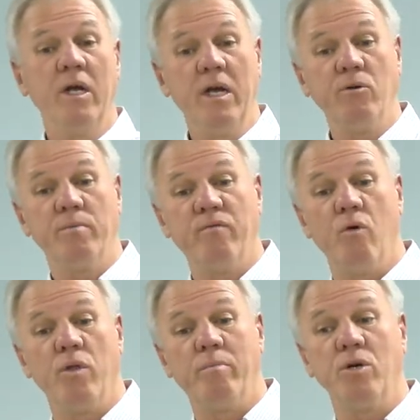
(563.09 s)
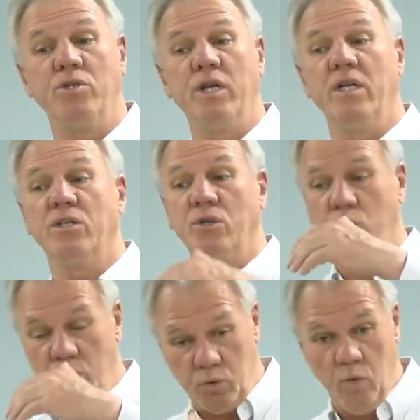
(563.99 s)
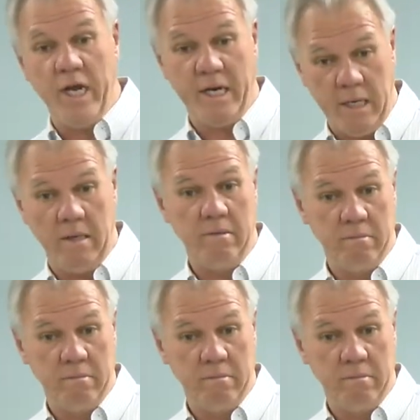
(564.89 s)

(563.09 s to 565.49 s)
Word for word: he was before the book of Genesis was written.